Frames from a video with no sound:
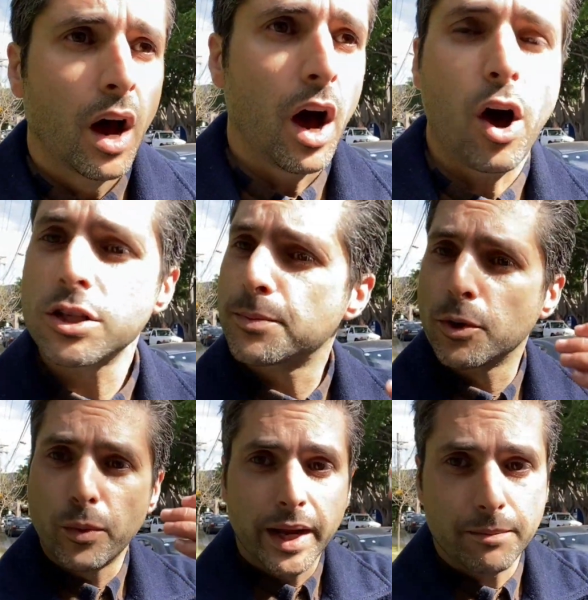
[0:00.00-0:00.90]
a hospital
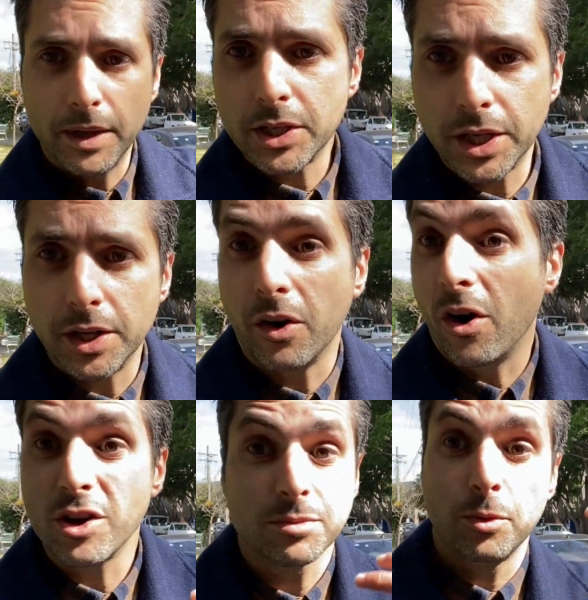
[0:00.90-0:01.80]
readmission or a
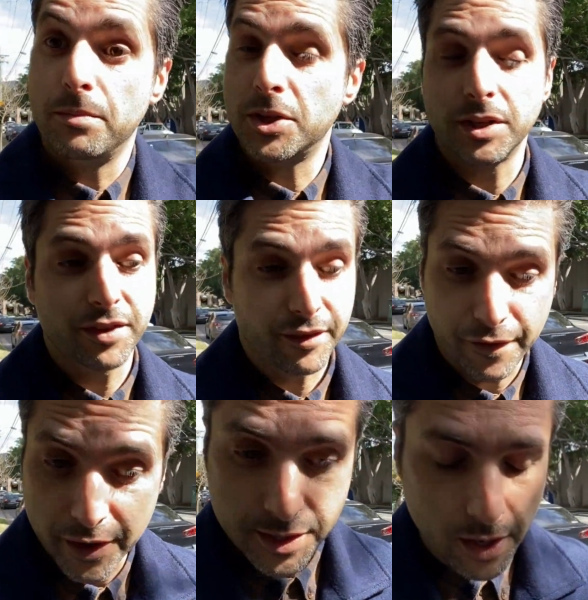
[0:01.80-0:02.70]
hospital admission for the
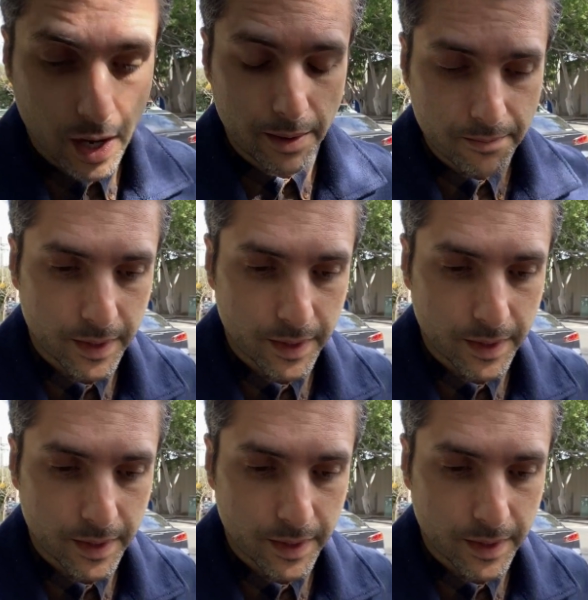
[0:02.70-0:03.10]
first time.